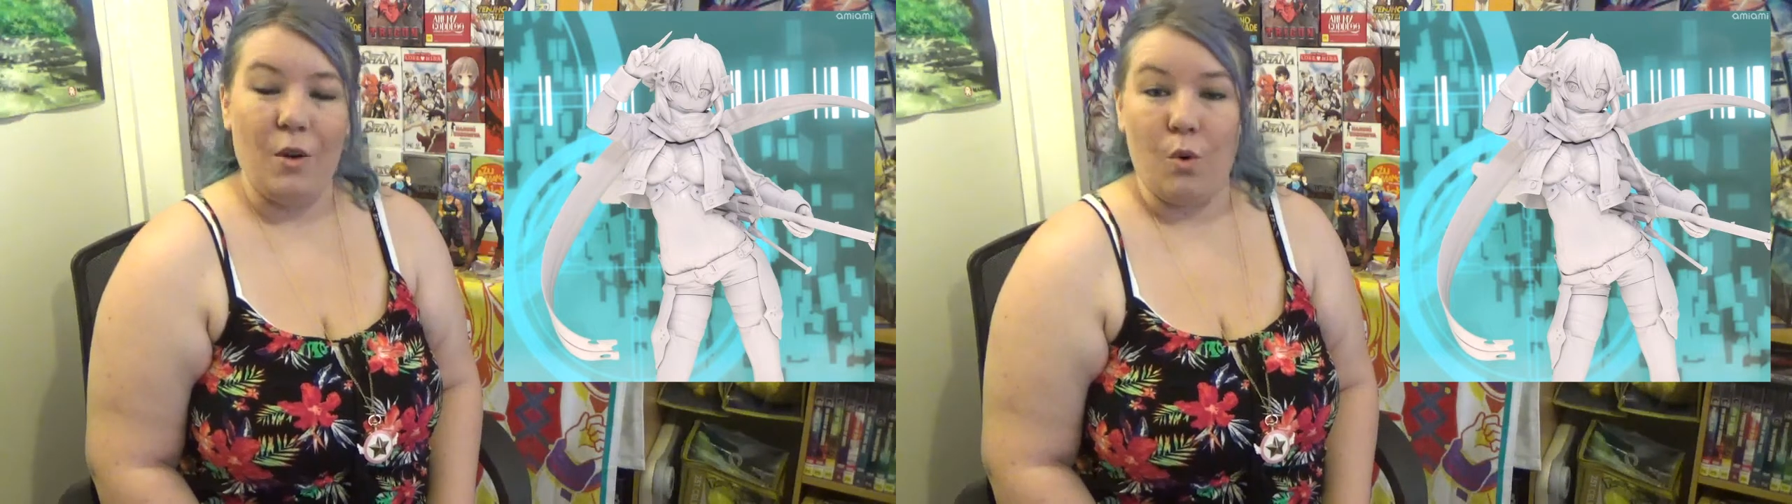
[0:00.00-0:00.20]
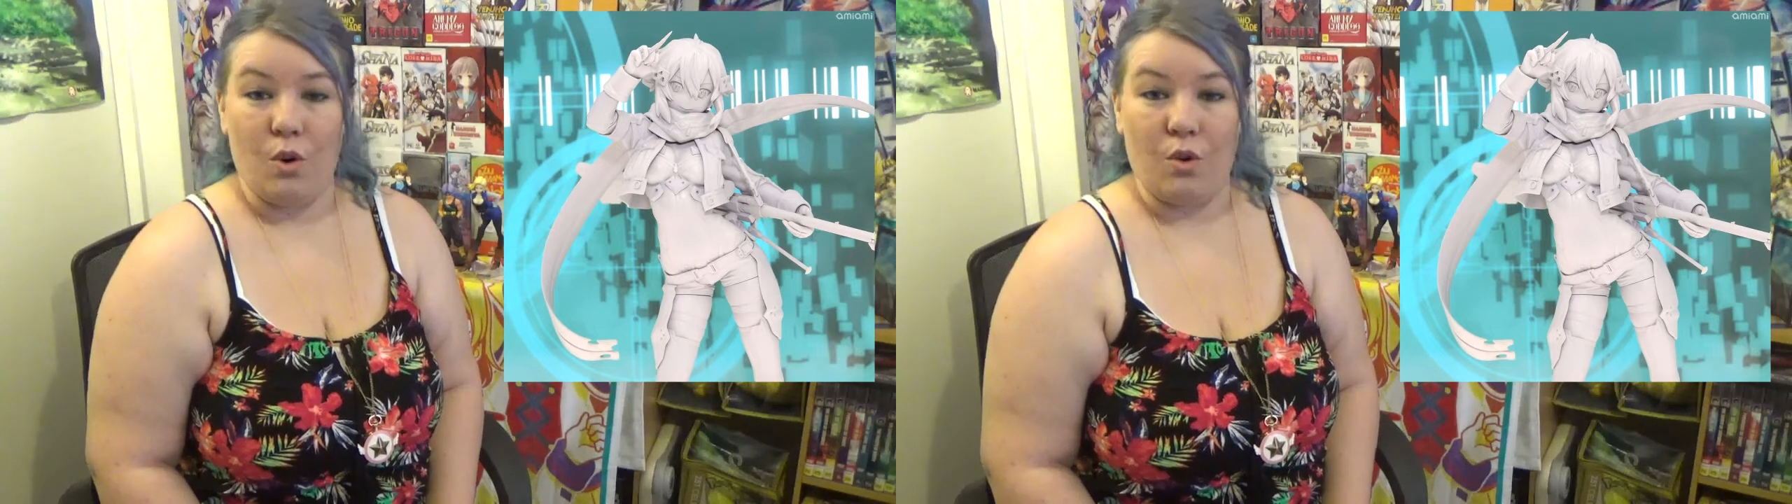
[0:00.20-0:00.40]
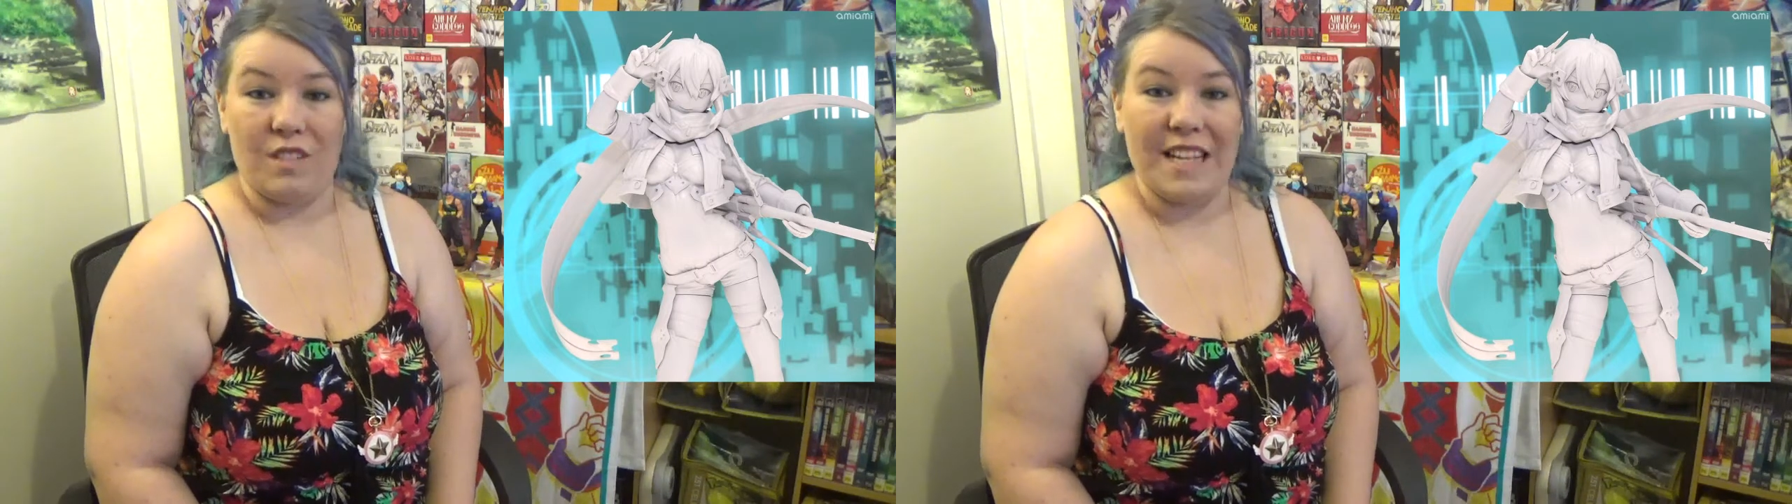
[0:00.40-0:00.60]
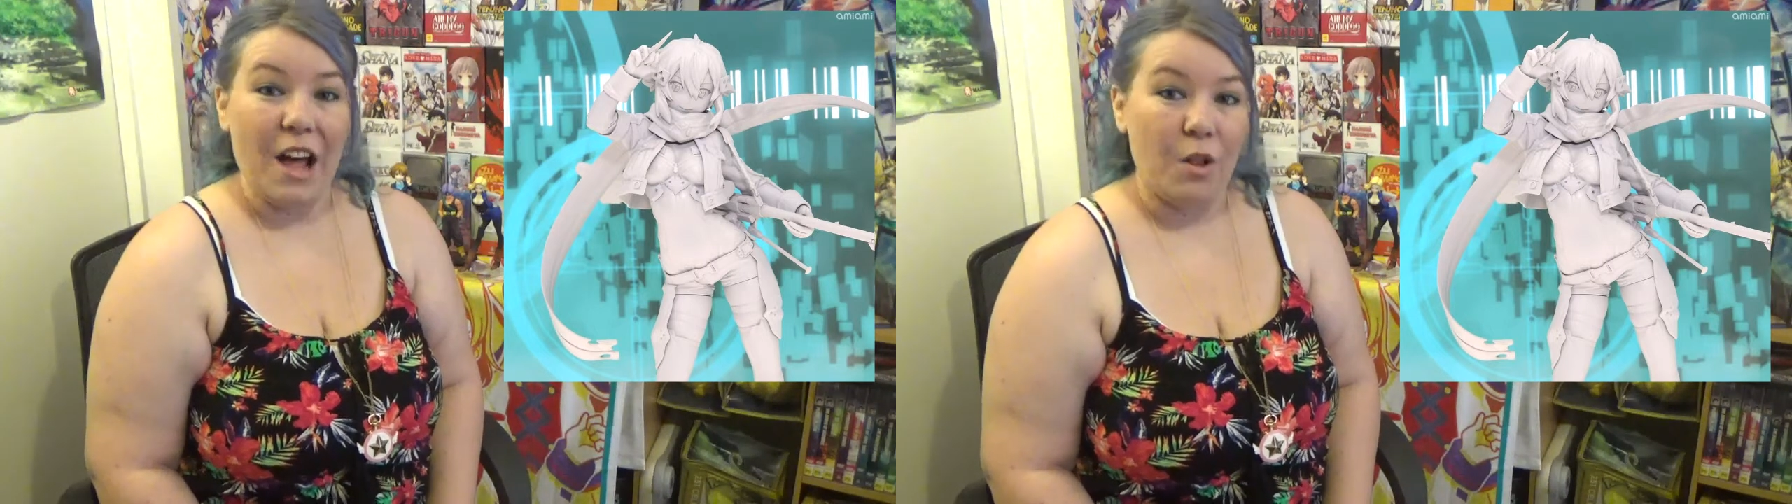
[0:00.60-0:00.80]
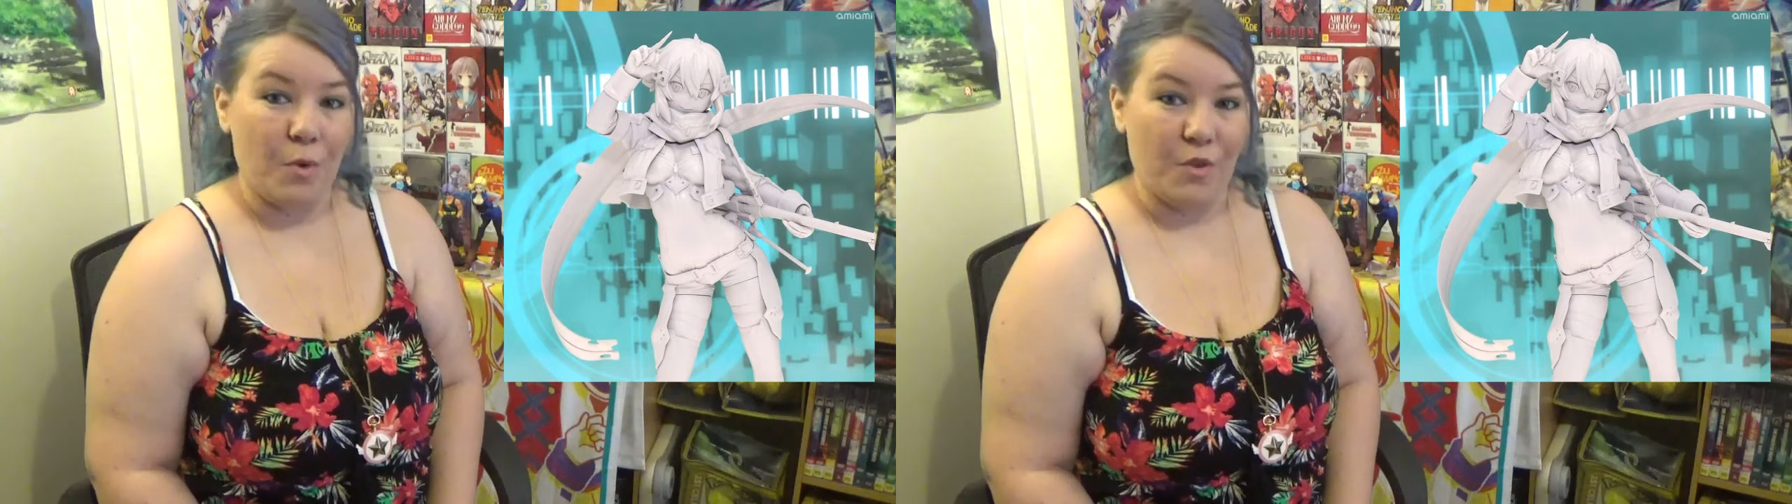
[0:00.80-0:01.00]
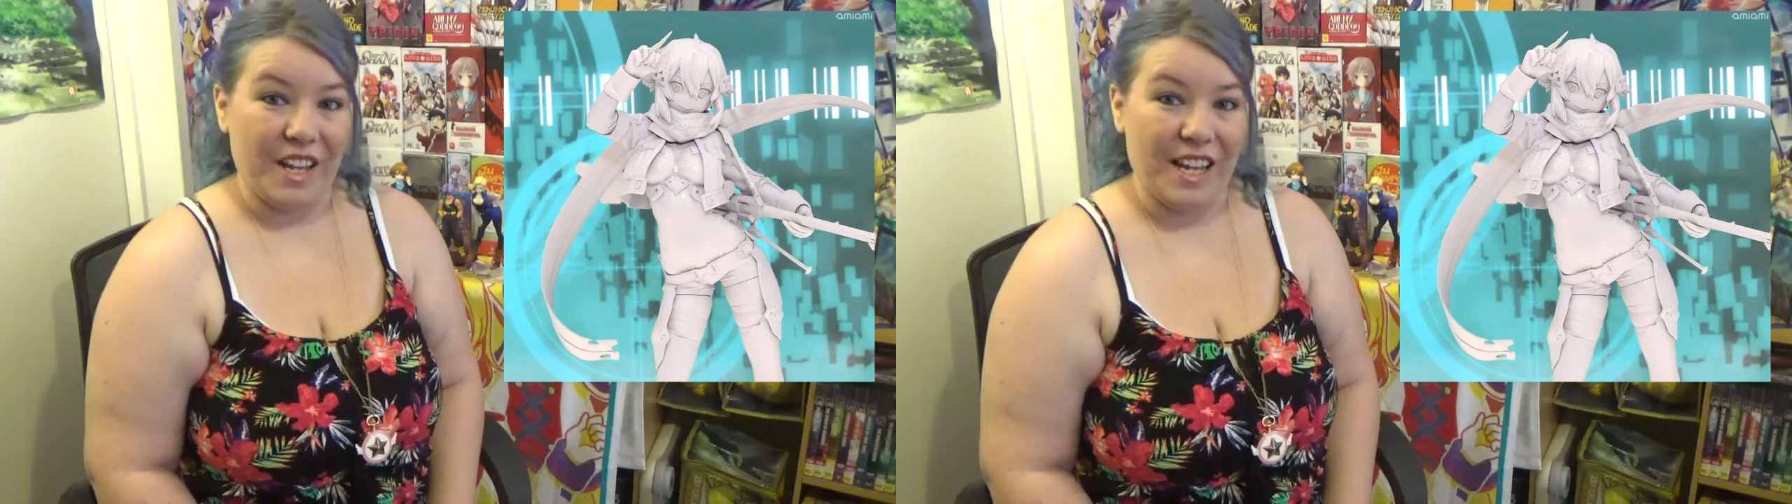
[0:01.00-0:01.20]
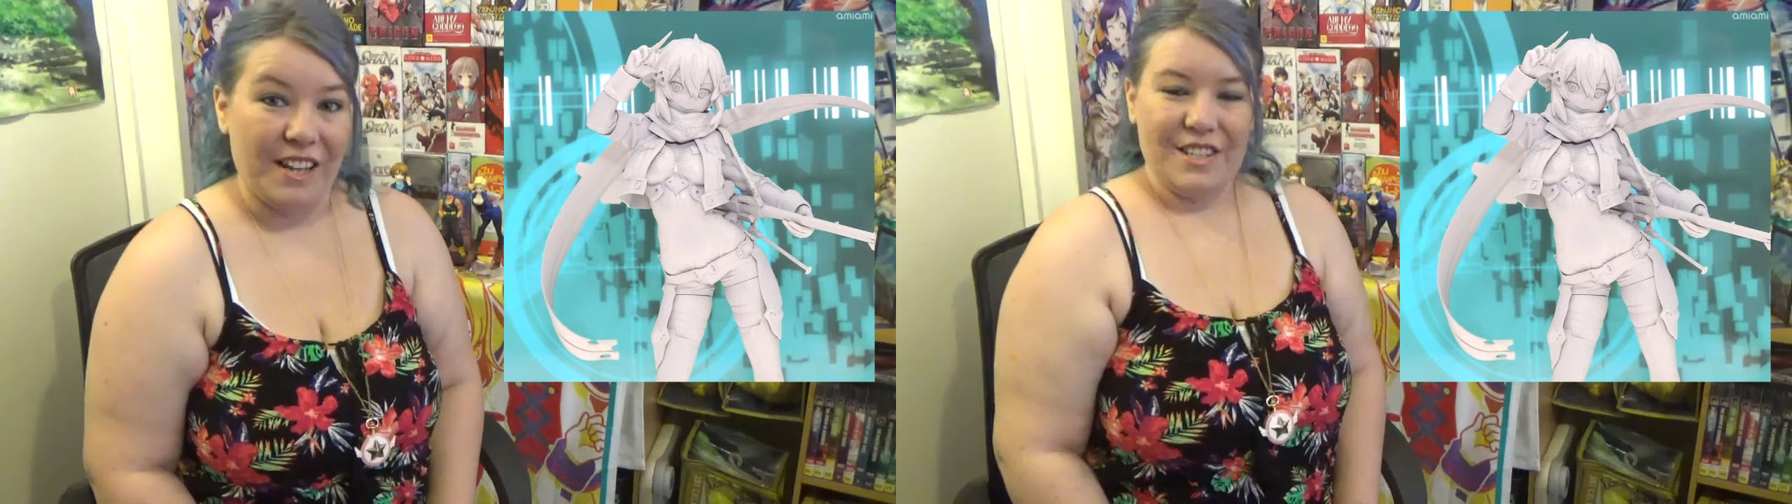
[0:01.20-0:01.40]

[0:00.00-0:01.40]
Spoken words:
Ordinal Scale movie.